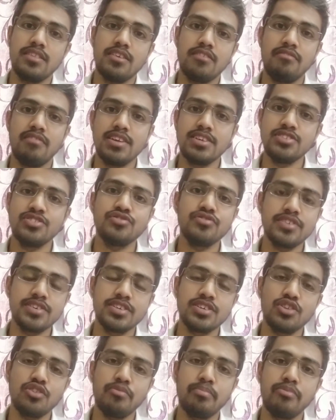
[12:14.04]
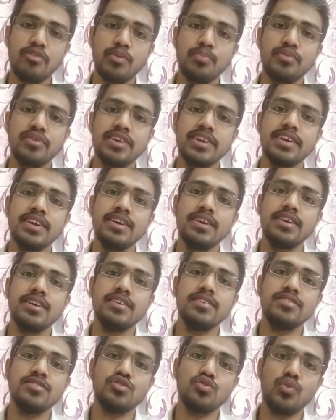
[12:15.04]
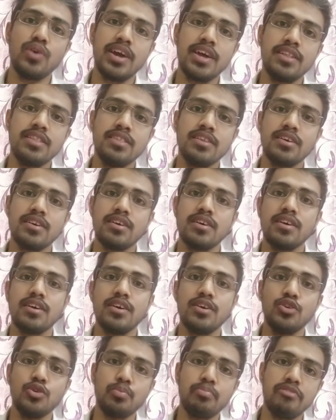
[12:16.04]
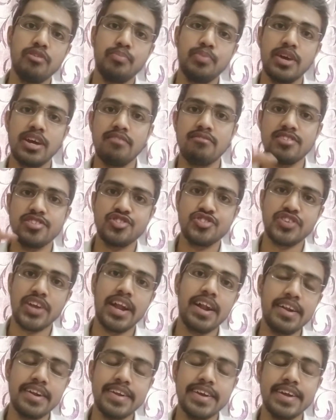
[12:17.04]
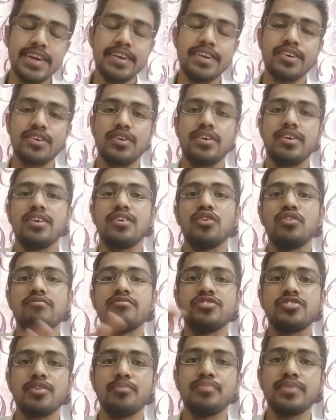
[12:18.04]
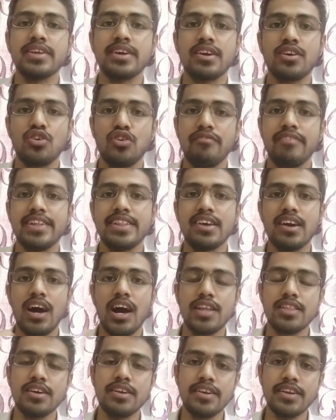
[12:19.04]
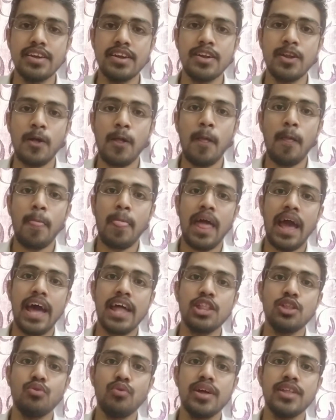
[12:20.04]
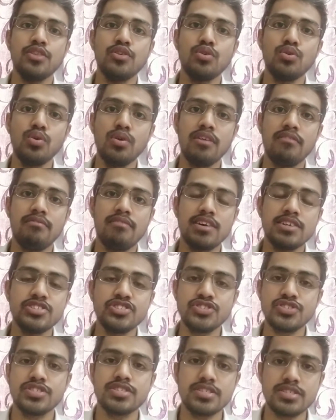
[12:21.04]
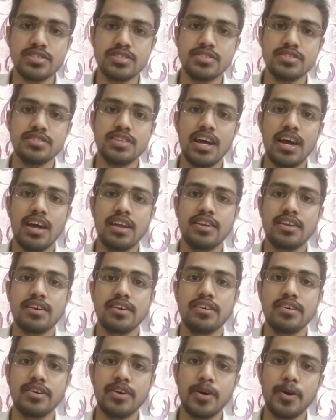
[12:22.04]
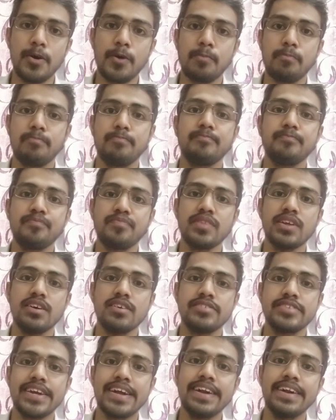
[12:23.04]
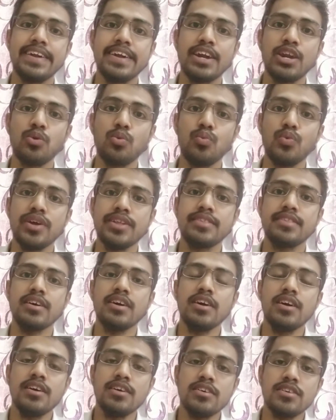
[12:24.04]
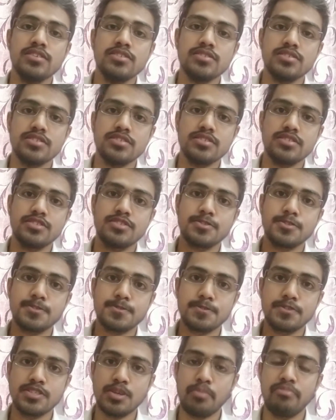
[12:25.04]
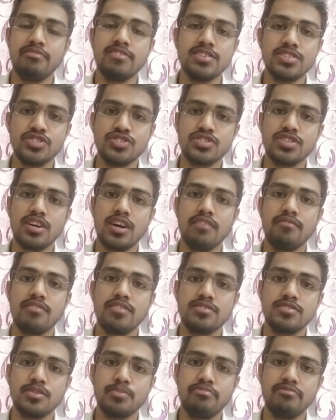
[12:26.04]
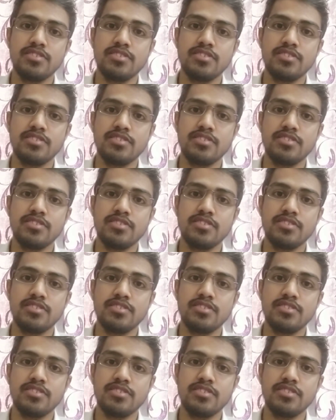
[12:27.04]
The registration of property is when you prepare a sale deed of something or any other deed, and when you registered that sale deed with sub-registrar